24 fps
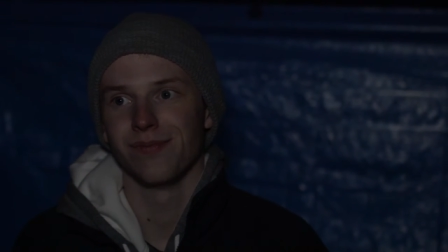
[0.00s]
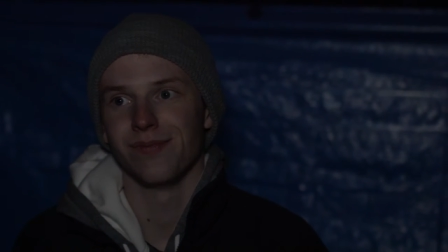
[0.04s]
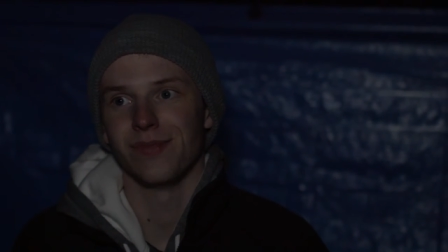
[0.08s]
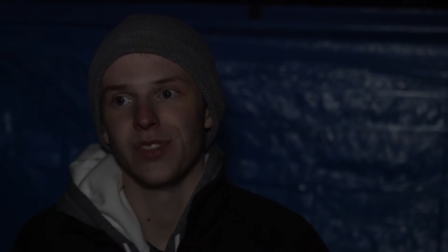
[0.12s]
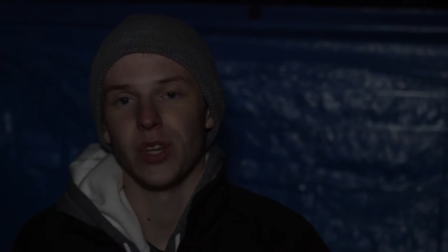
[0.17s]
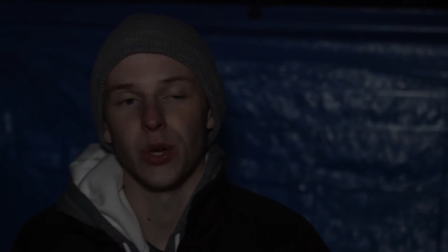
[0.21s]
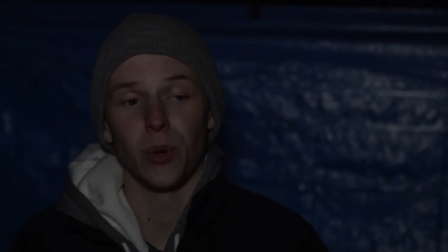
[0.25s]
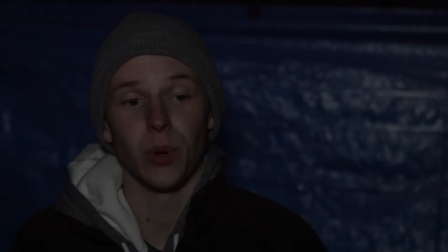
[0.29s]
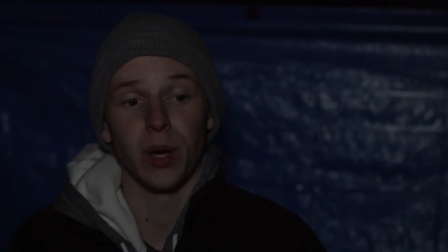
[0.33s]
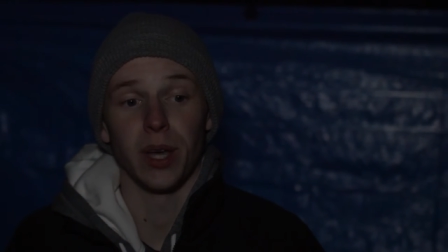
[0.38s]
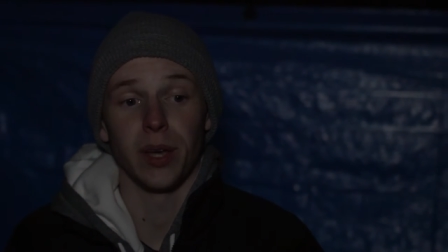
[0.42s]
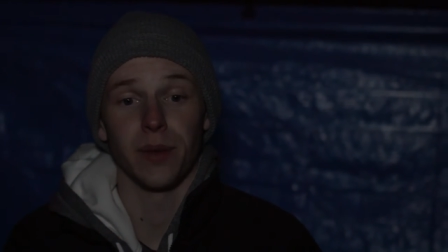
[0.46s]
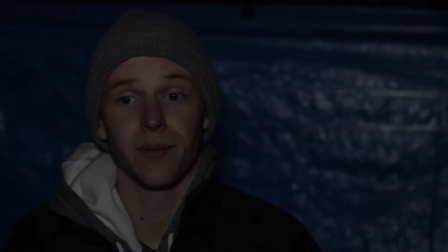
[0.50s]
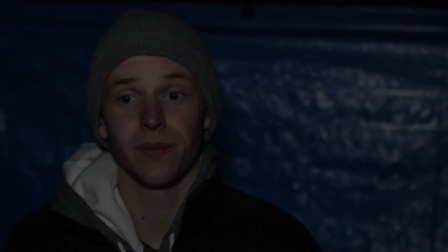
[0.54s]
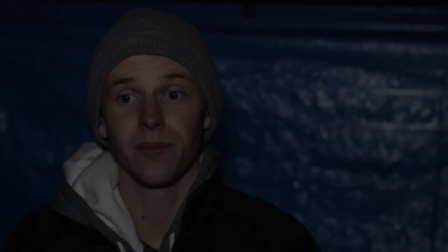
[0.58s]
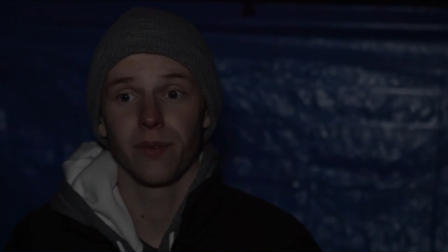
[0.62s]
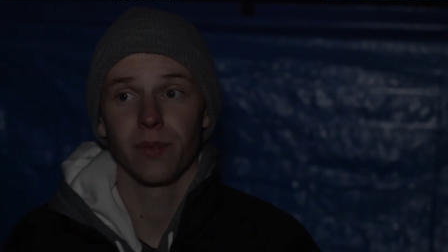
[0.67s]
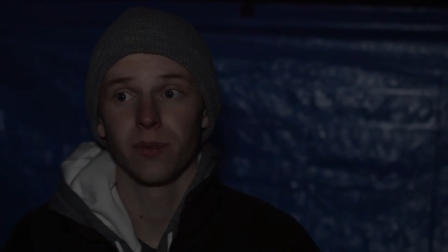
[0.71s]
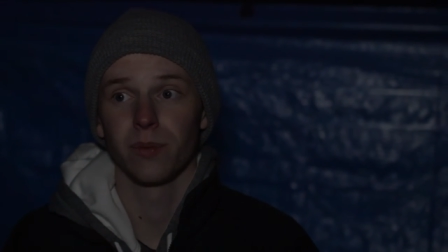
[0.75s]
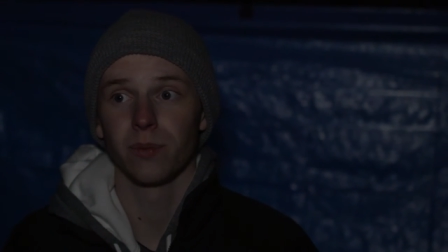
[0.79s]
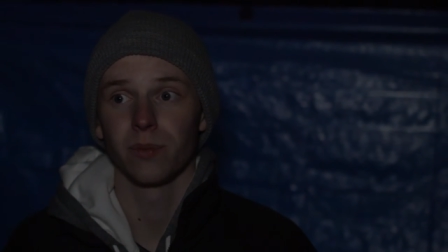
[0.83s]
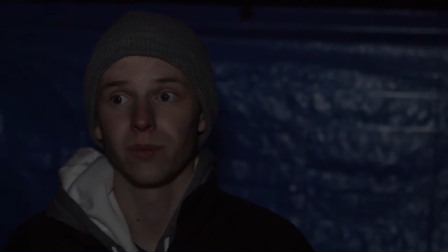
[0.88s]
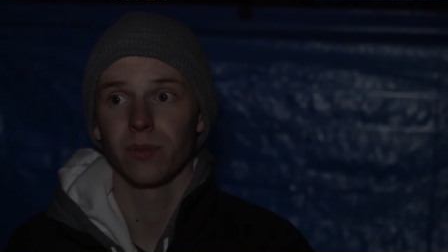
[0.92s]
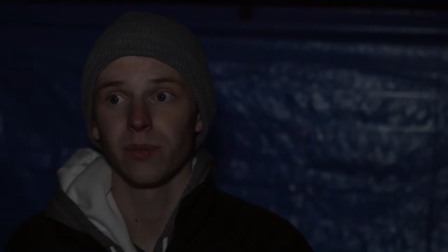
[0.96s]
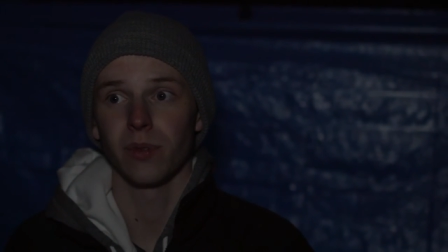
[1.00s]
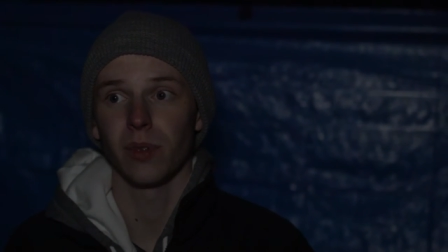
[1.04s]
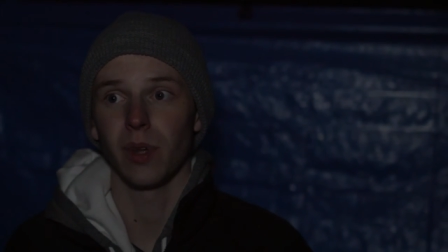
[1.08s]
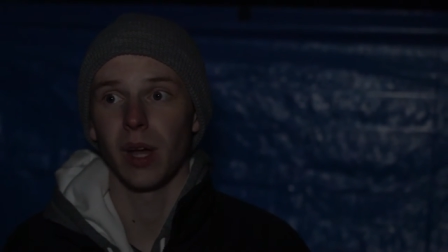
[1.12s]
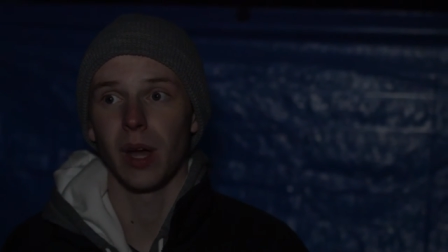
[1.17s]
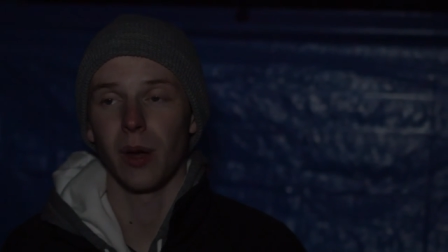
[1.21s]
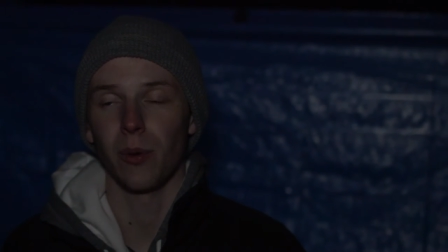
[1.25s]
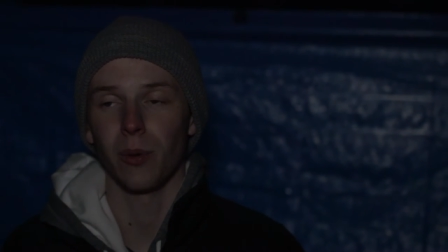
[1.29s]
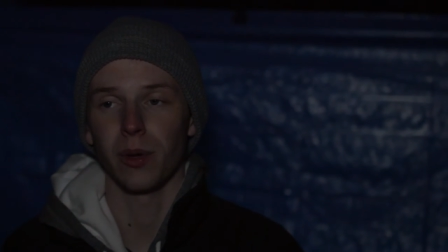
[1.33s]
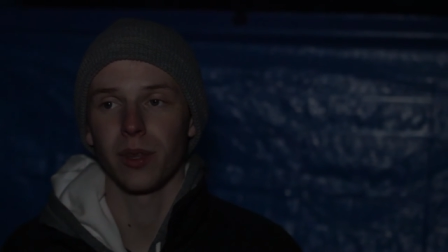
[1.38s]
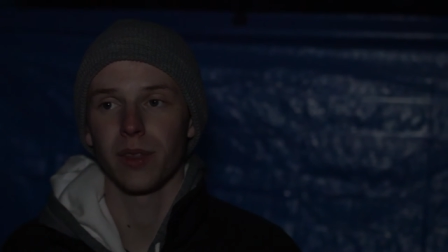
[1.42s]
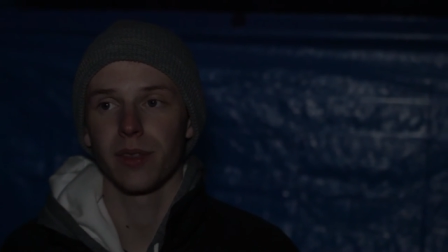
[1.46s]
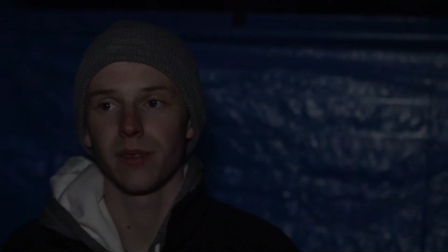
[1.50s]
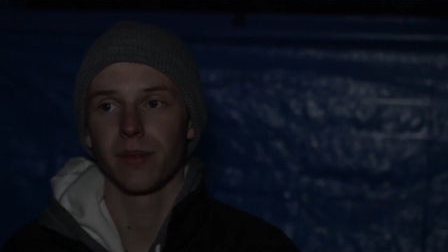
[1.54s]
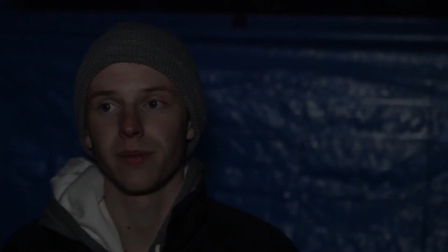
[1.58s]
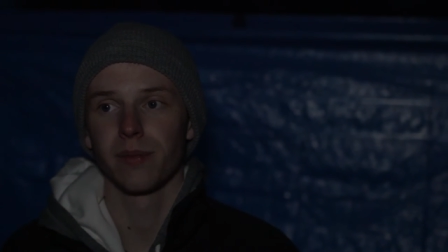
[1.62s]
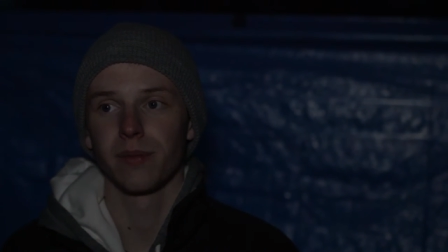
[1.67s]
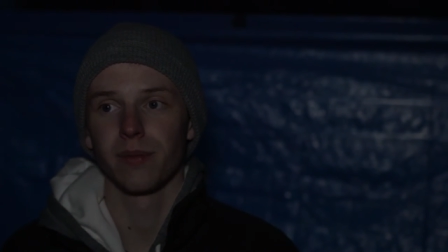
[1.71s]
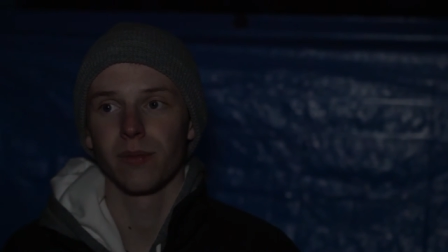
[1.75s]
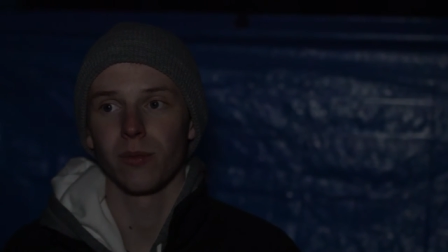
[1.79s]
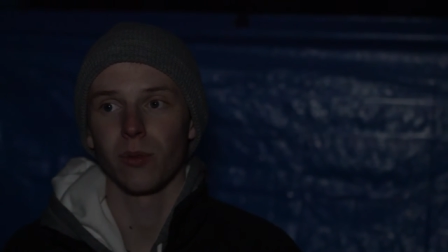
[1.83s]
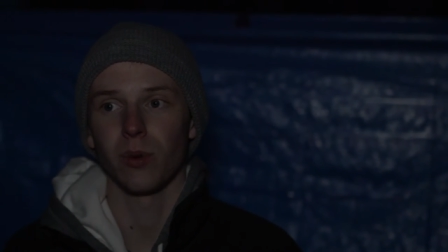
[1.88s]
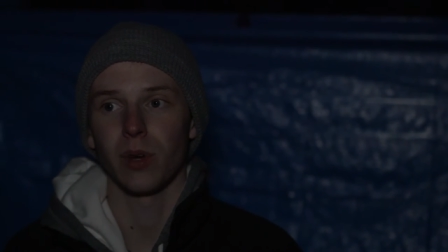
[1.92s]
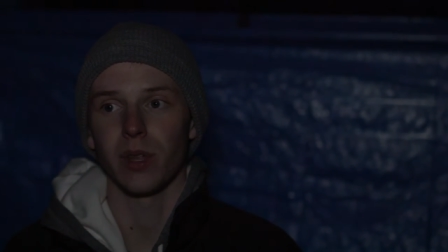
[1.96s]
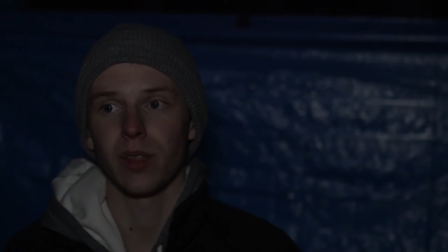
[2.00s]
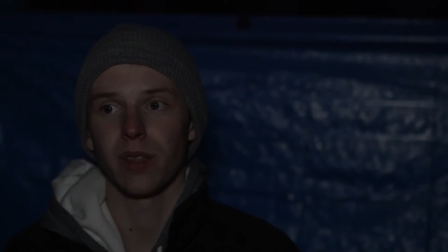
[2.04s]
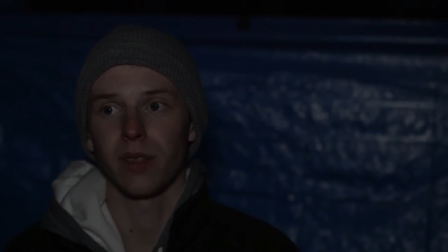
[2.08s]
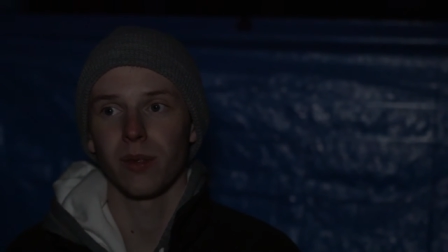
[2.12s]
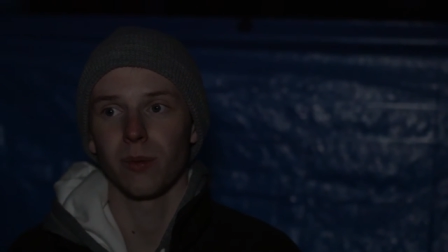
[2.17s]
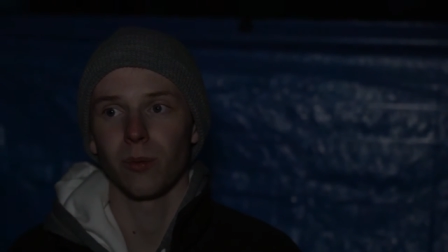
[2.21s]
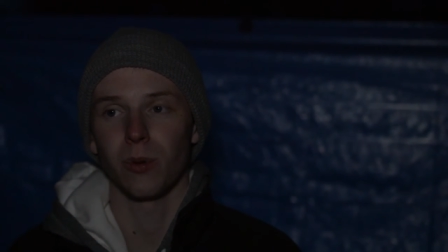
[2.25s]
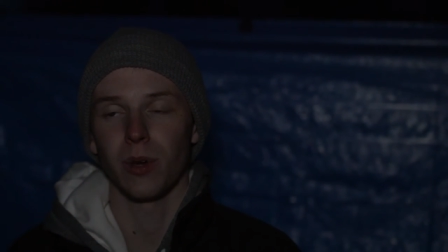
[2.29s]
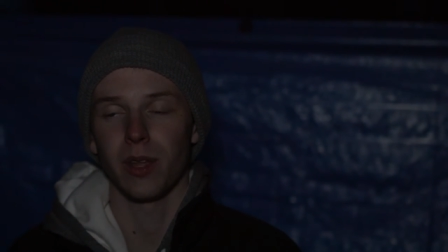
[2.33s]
do it uh, with big risk with,